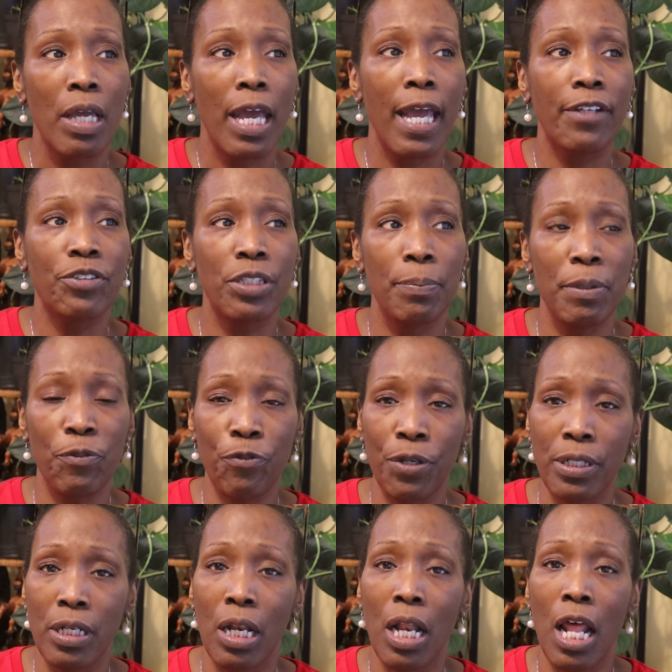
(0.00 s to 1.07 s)
actually
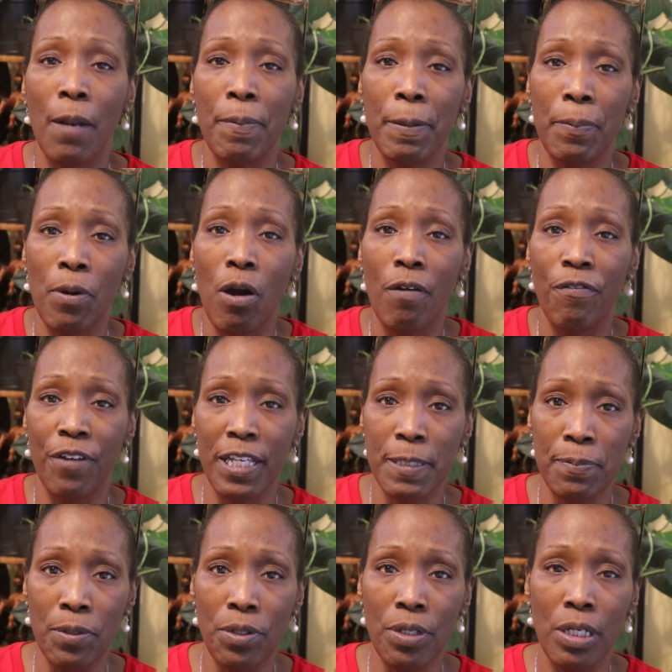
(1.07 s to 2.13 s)
befriended a lot of people on
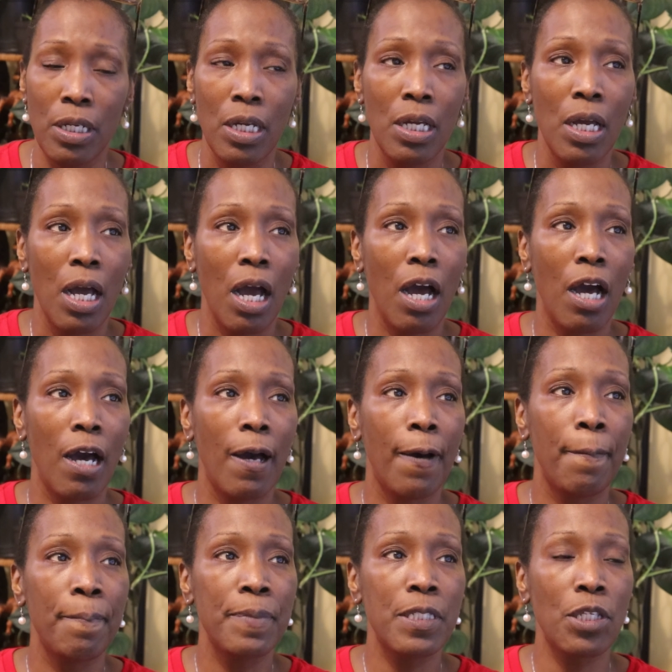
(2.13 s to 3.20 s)
Facebook.
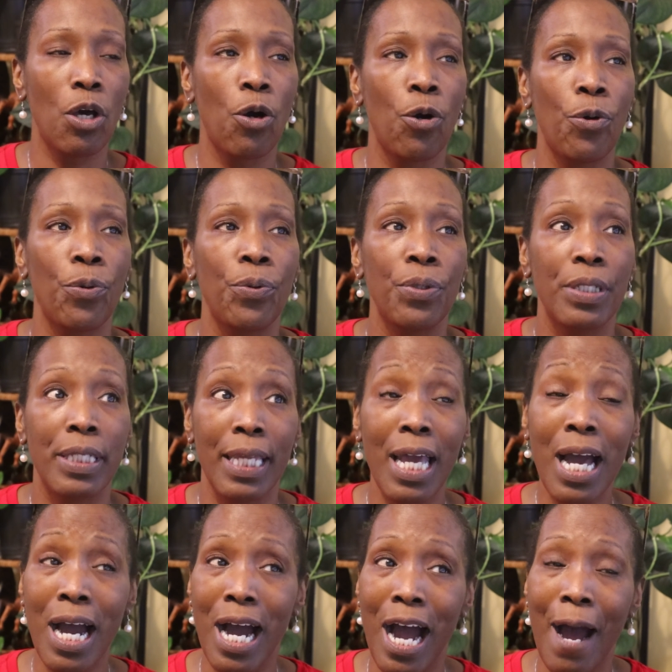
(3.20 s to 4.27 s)
Um, so
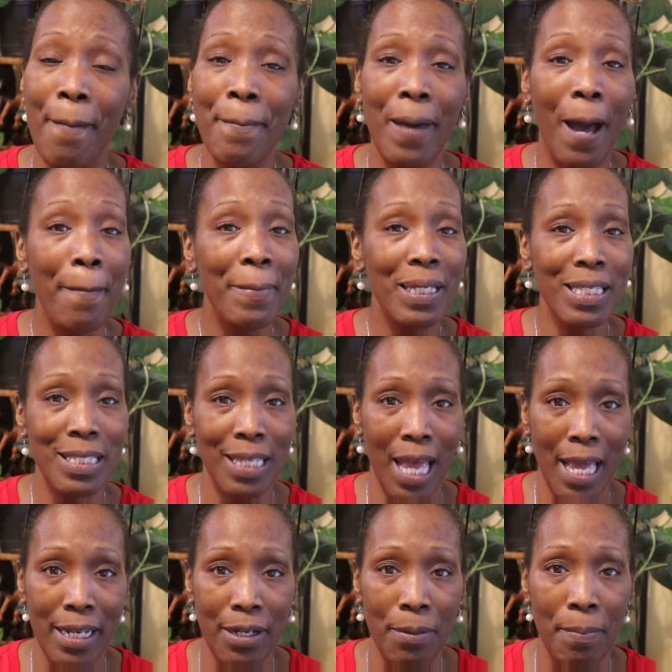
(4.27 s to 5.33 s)
yeah, I'm, I'm,
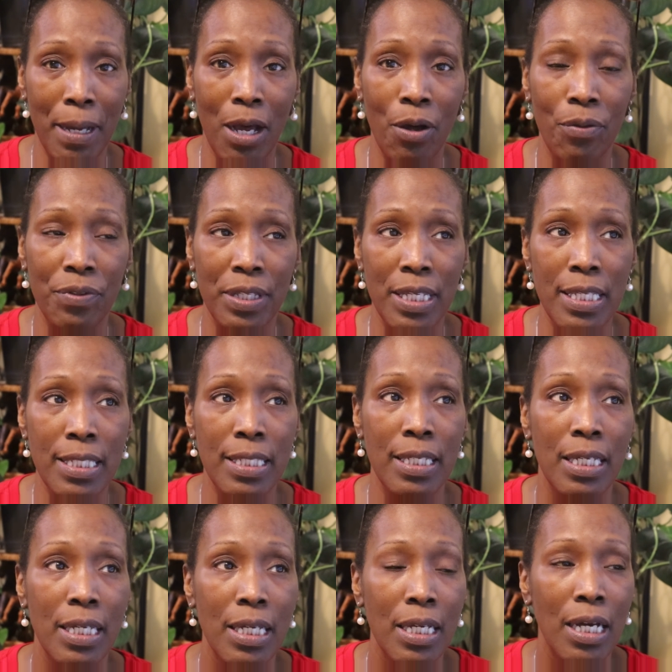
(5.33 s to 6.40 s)
excited about this
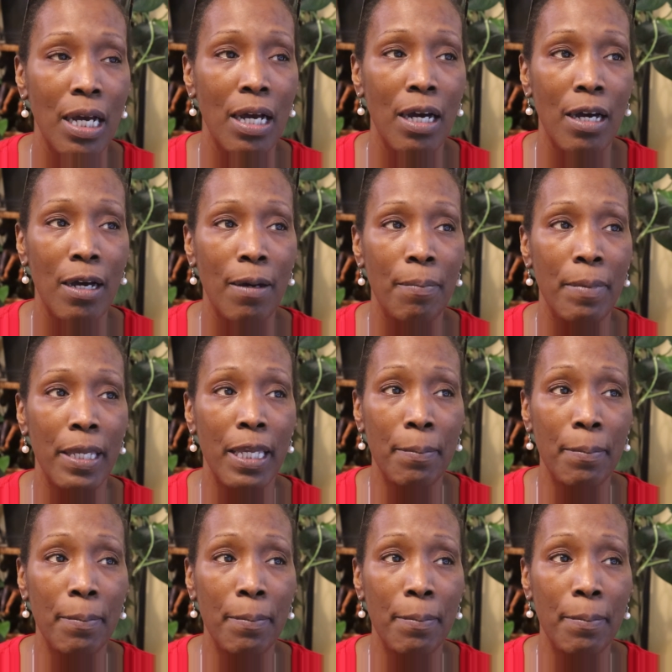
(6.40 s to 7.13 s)
um,